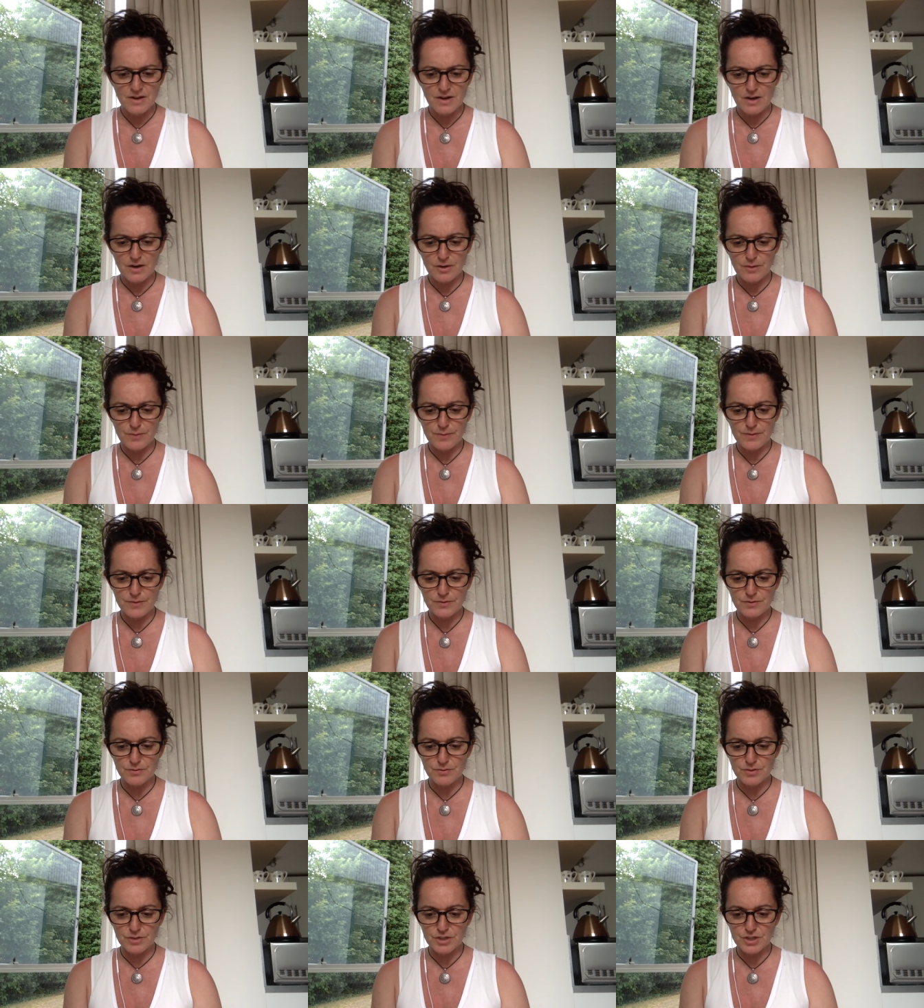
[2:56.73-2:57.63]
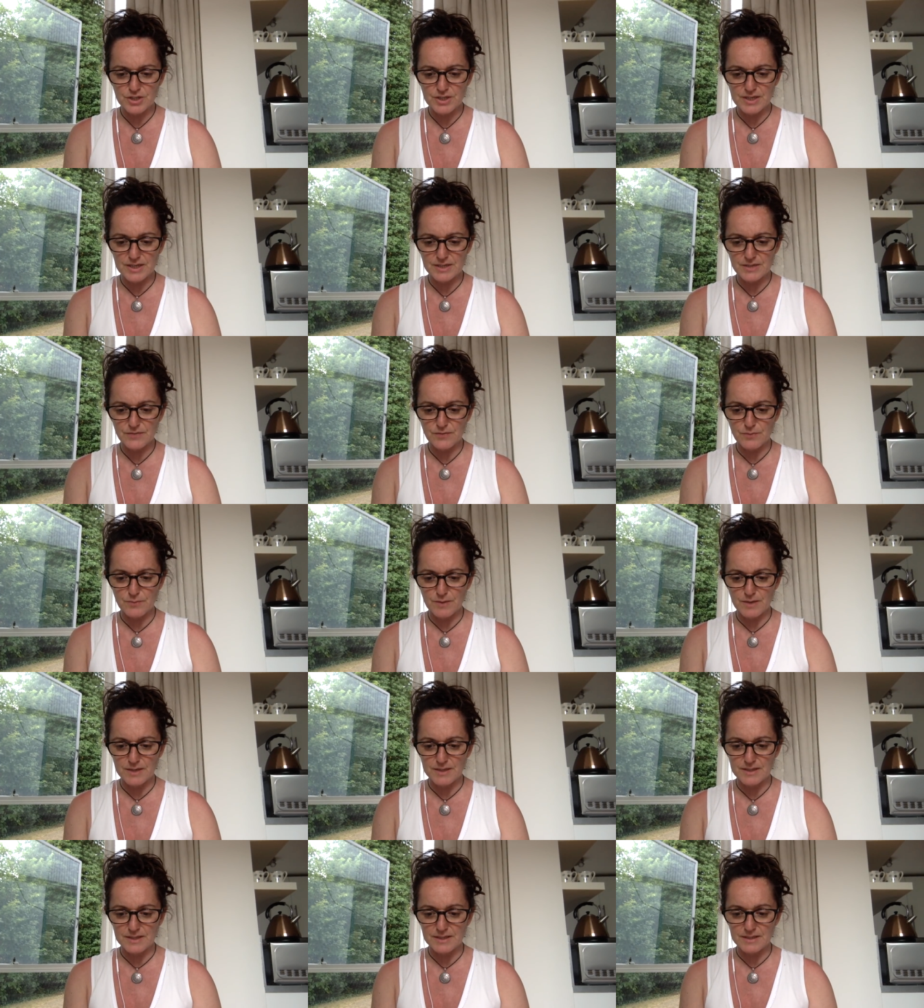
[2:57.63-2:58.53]
I opened the door and she asked for
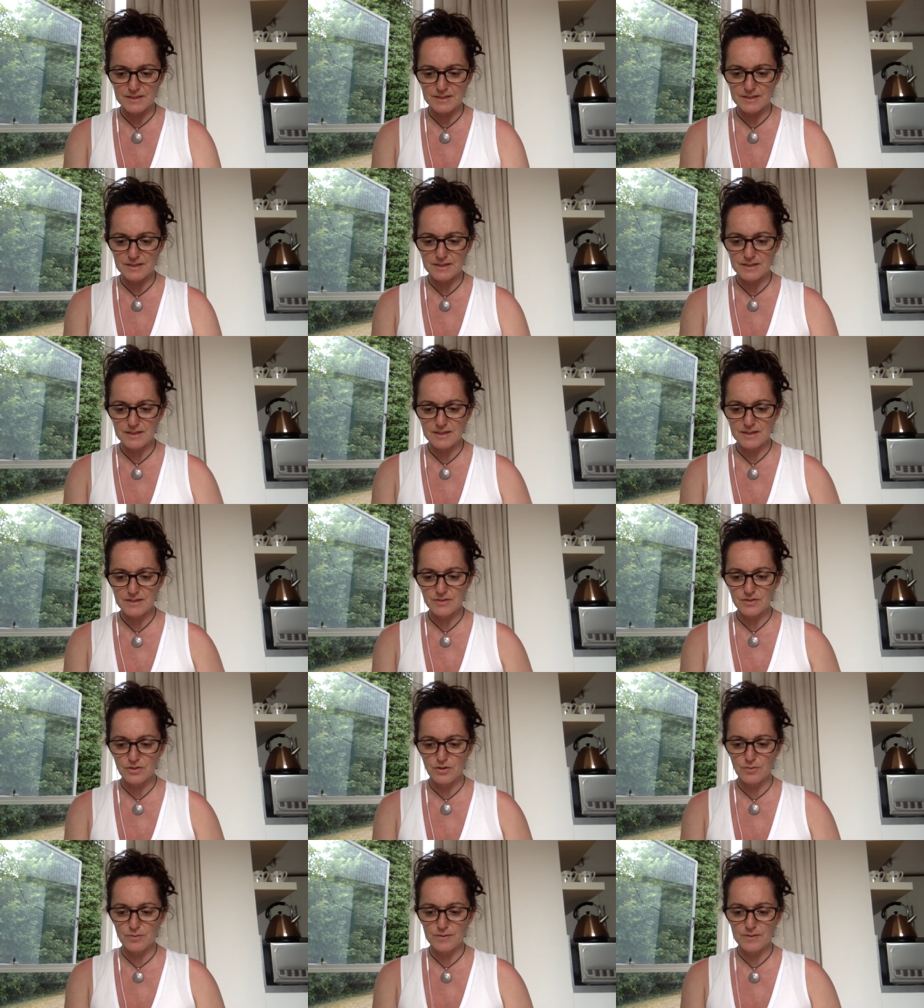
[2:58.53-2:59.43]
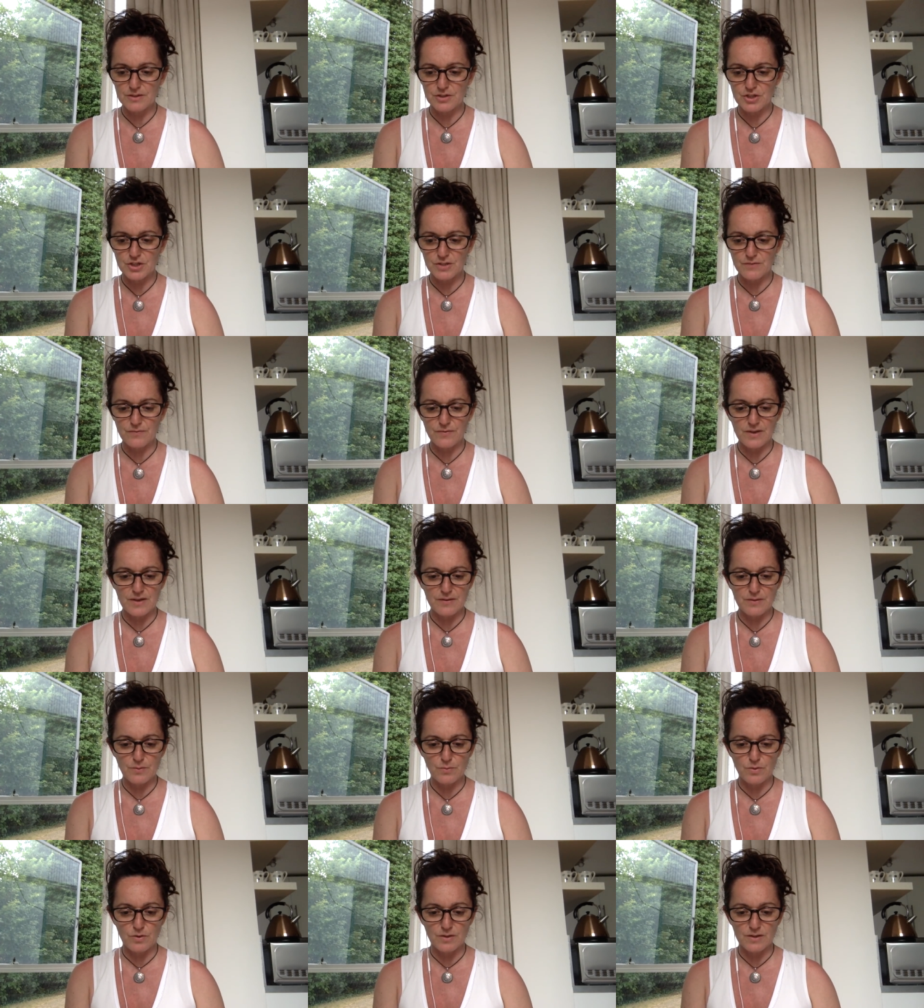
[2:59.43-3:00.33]
my identity and told me that she had found
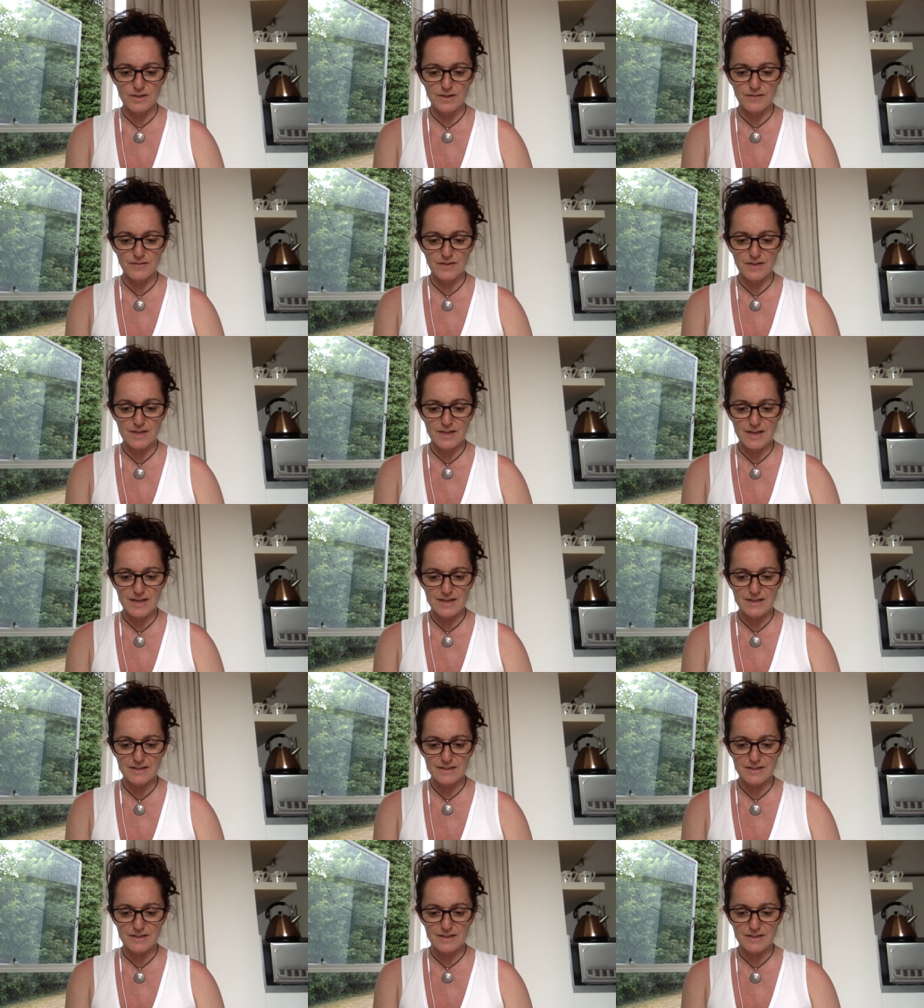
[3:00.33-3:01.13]
the wallet at the gate